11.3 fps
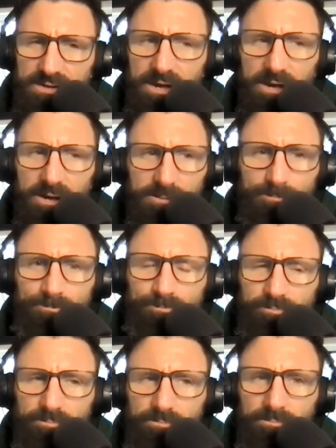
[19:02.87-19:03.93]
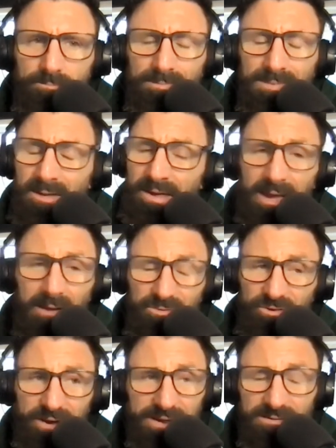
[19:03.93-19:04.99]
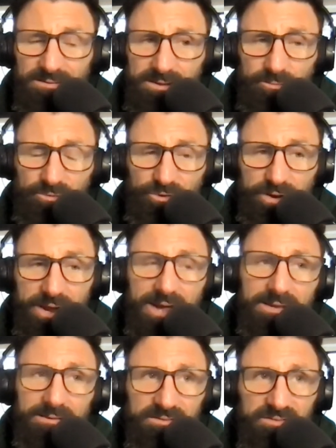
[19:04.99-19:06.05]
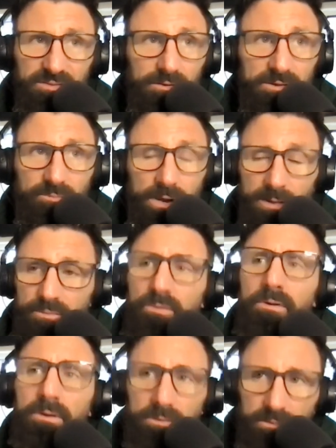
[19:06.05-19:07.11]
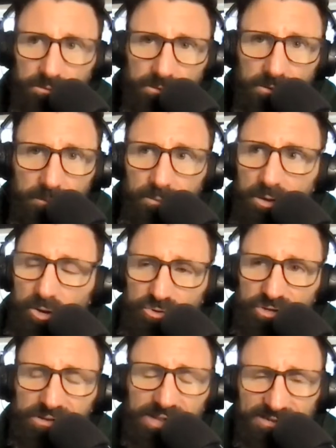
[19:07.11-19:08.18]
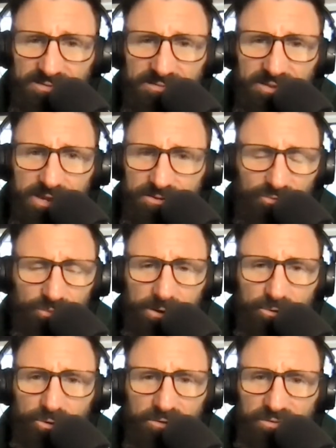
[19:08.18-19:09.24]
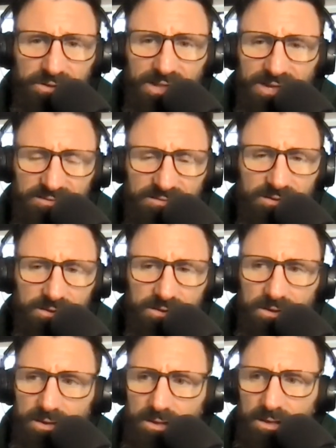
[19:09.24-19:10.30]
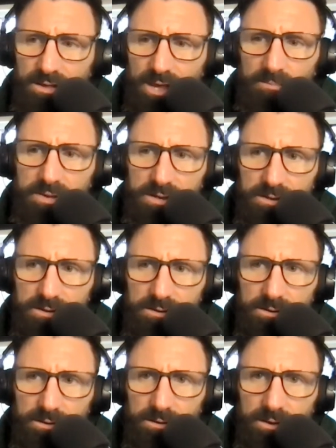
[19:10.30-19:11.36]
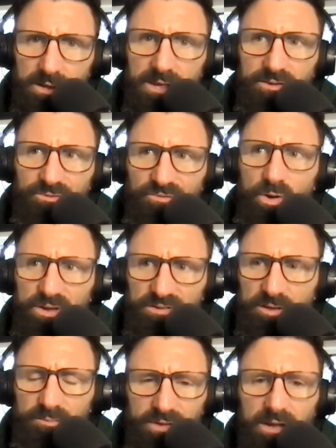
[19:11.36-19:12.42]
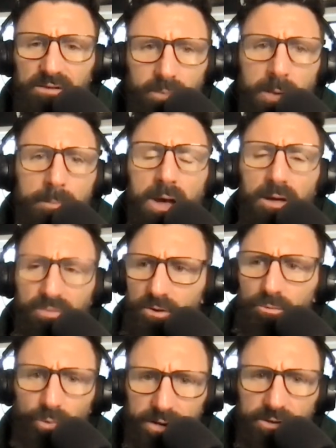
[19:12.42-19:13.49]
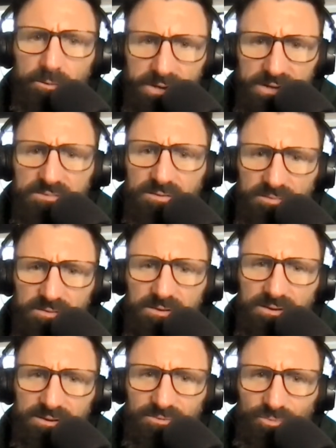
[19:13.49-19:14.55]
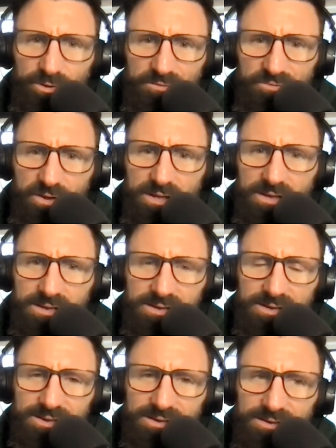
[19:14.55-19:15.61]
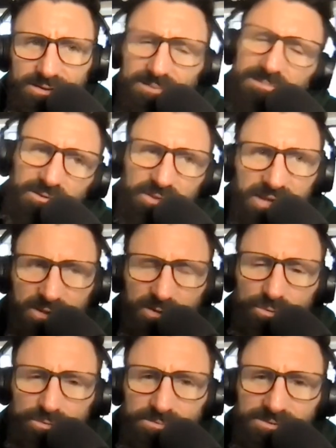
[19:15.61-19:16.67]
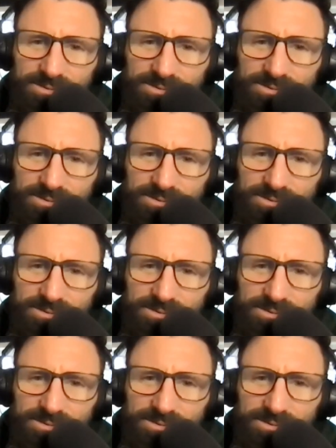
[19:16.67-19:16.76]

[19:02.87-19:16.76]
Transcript: Um, yeah, it was great. It was great. I still, even when I'm doing, I'm coaching classes today, just regular CrossFit classes, and I mean, his voice comes out of my mouth on a regular basis. It's really funny. It's actually kind of cool.